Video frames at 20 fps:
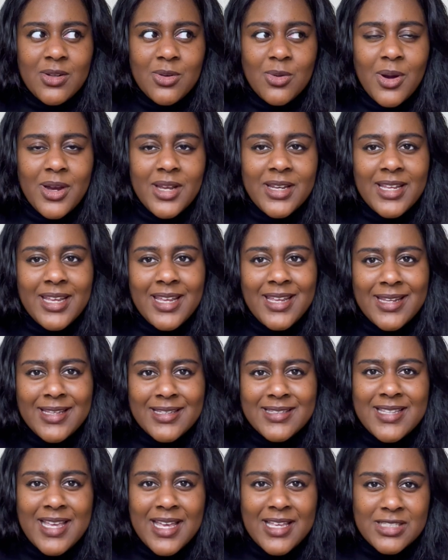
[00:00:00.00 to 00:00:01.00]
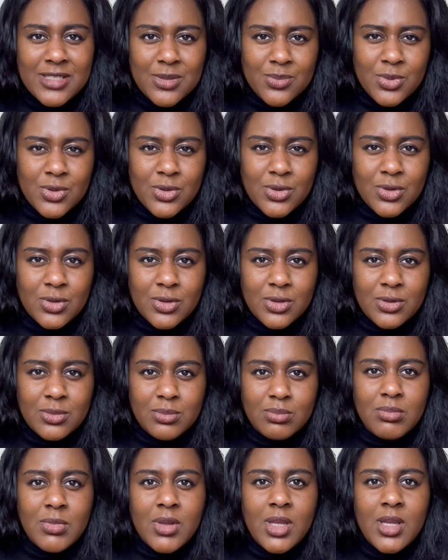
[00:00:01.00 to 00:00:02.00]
quite an inaccessible